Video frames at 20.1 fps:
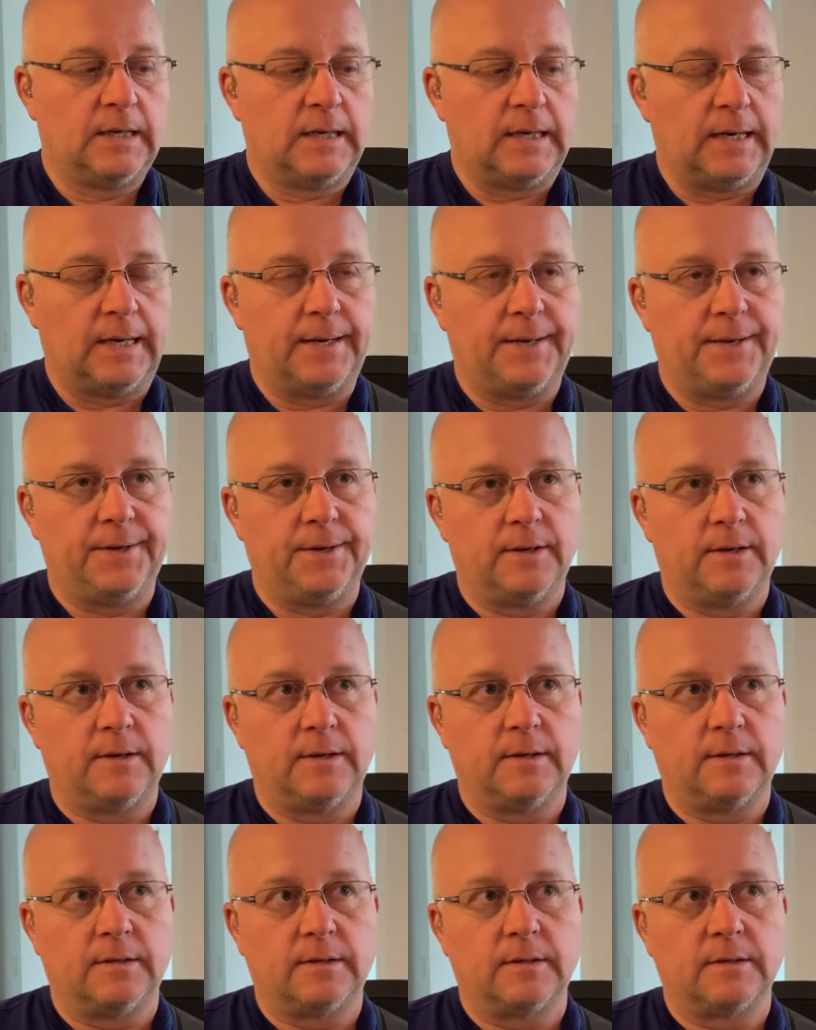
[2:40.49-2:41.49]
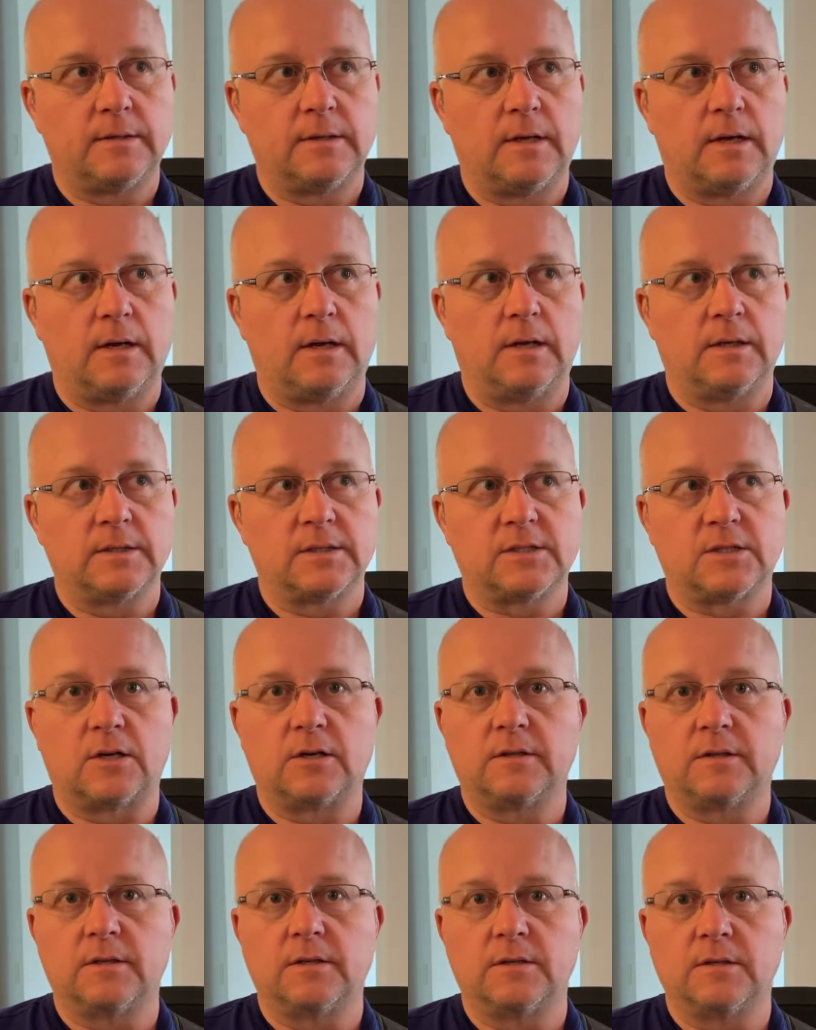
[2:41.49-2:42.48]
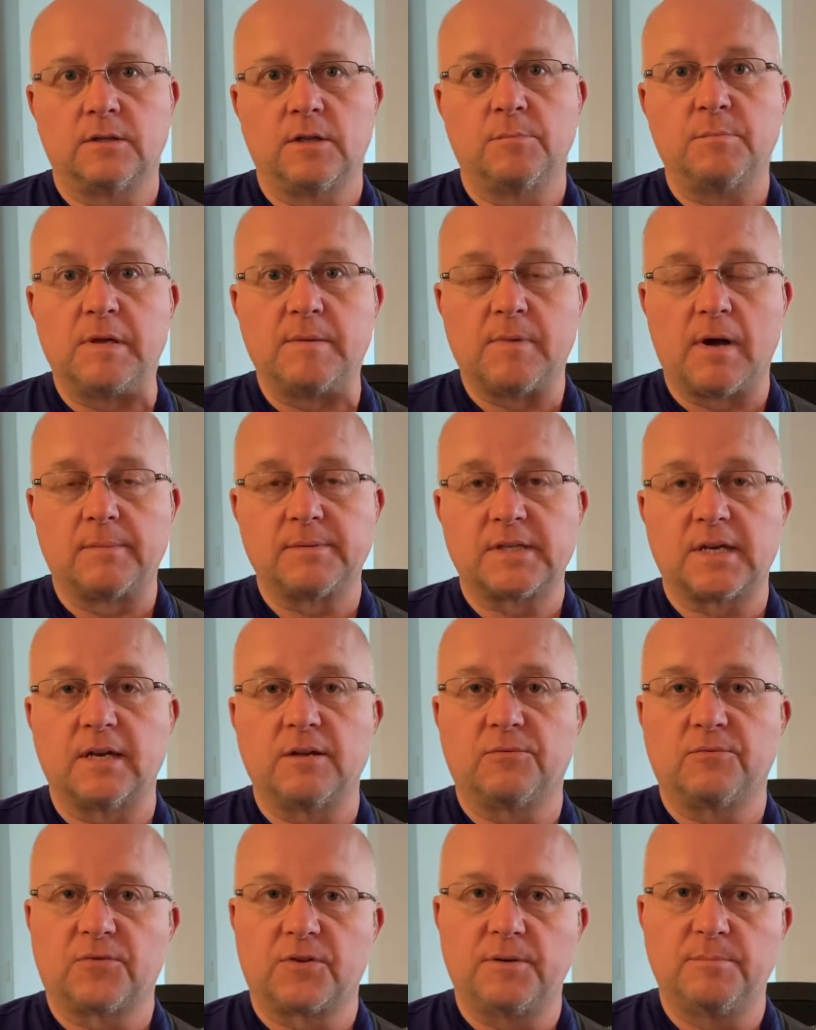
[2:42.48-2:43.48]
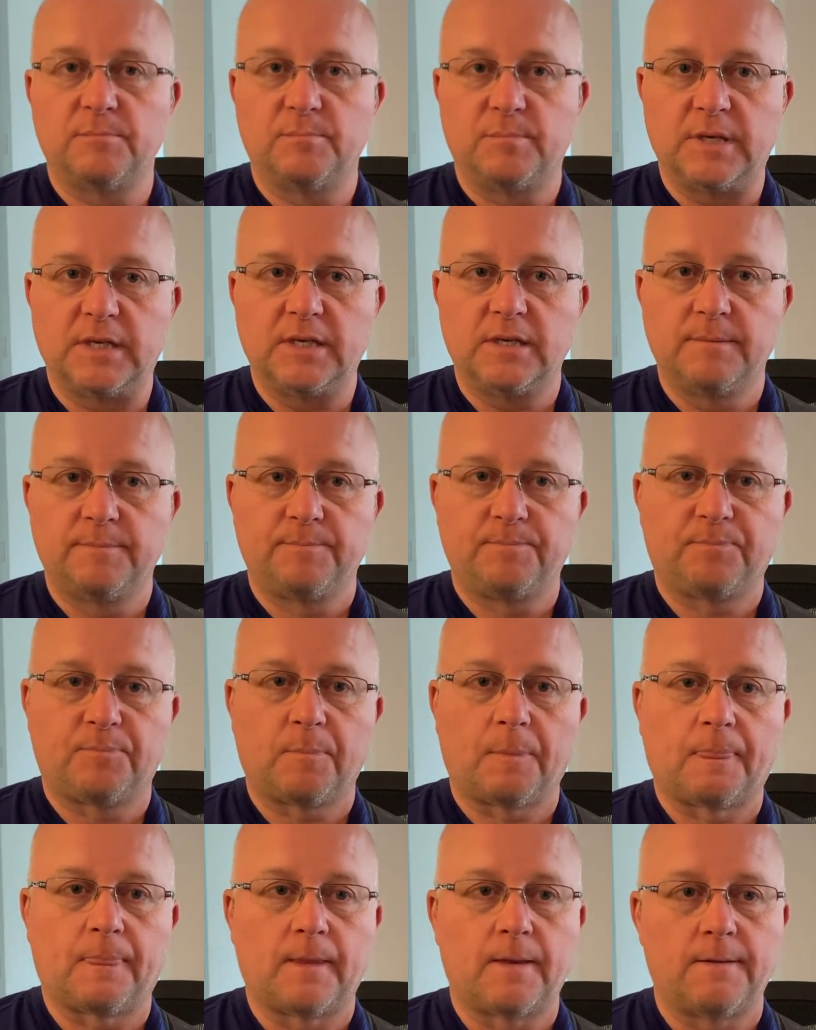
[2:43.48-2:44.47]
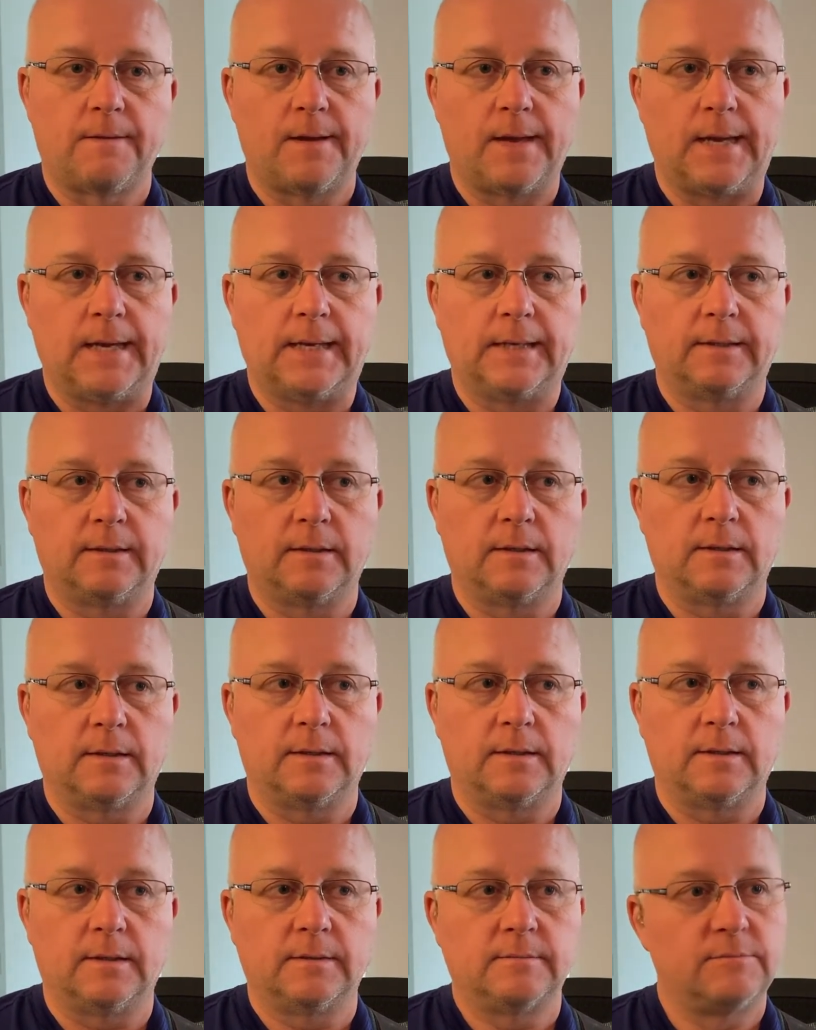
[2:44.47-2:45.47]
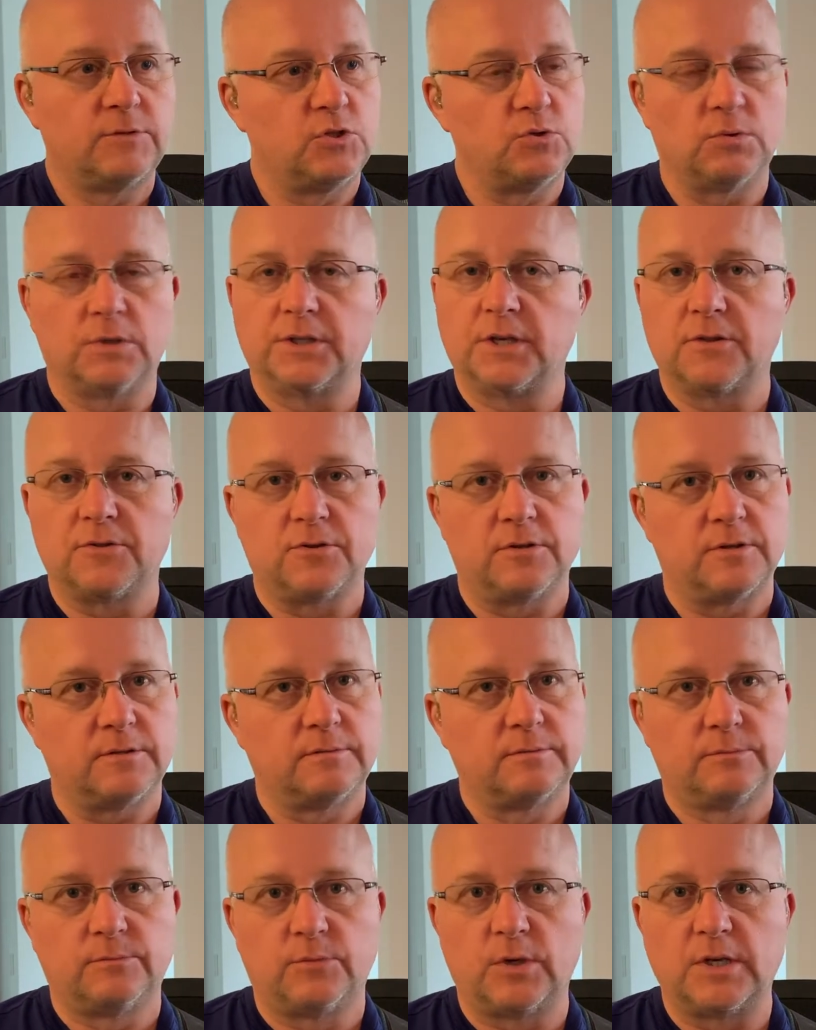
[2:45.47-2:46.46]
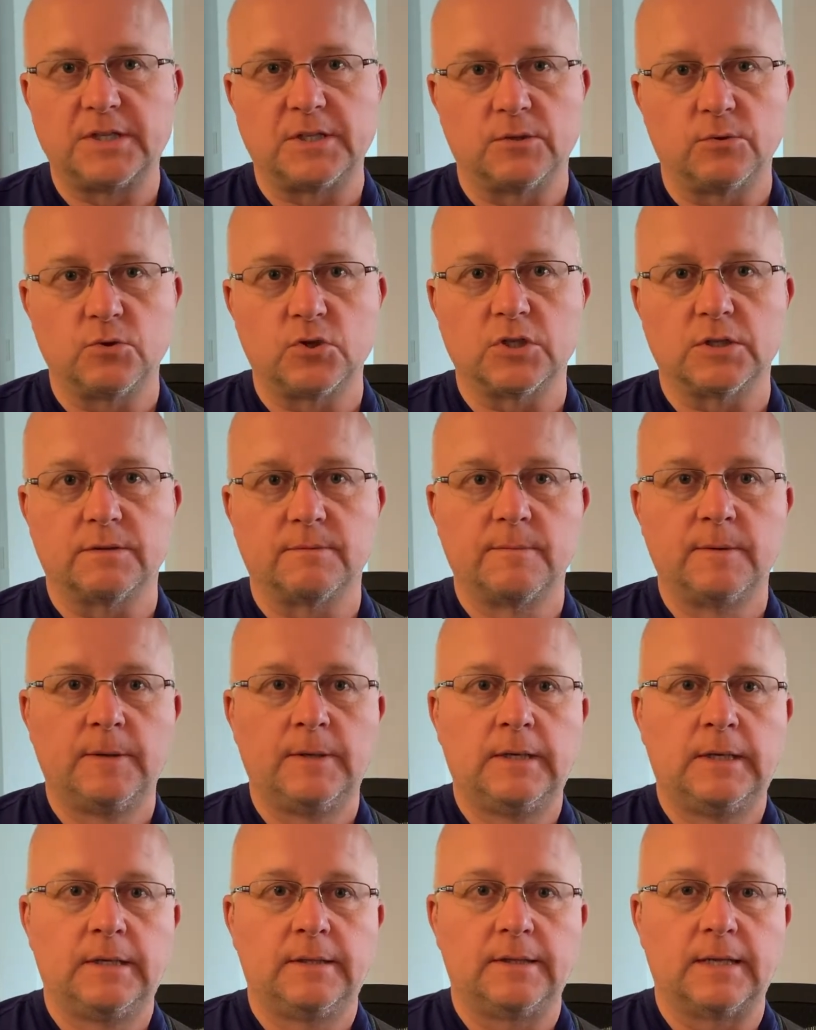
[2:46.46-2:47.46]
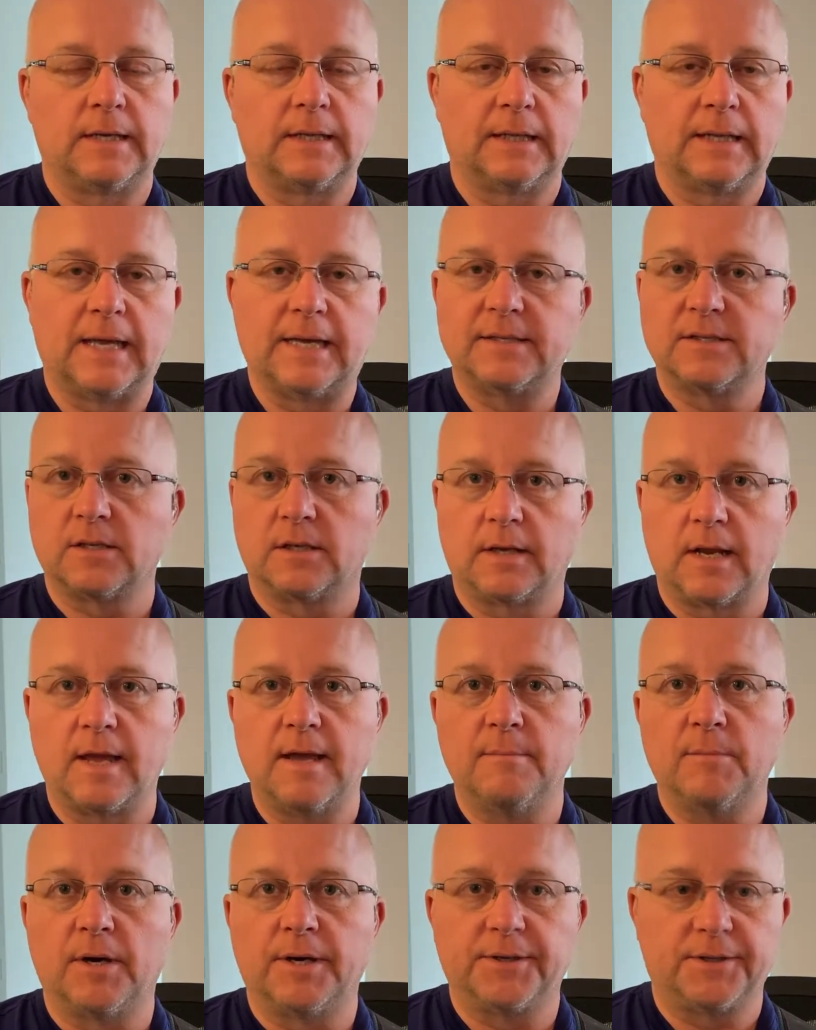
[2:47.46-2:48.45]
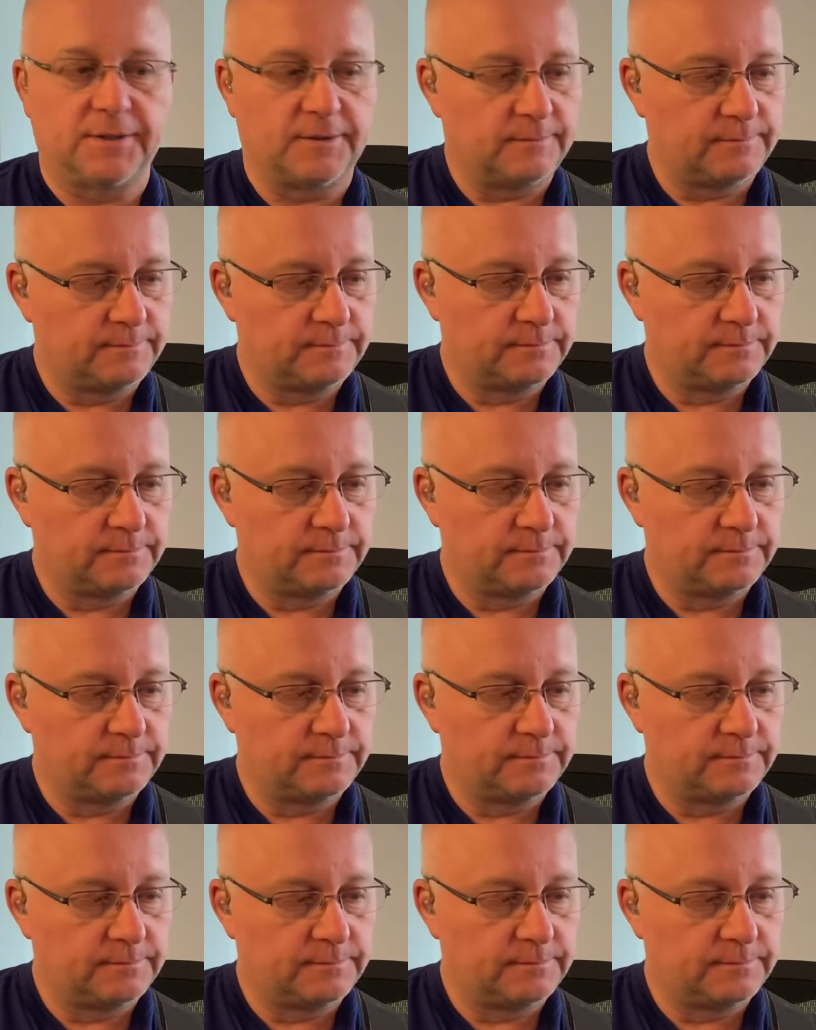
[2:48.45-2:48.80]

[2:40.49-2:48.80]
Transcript: And I'll start the Bebop scale from B and do another resolution that lands on A minor.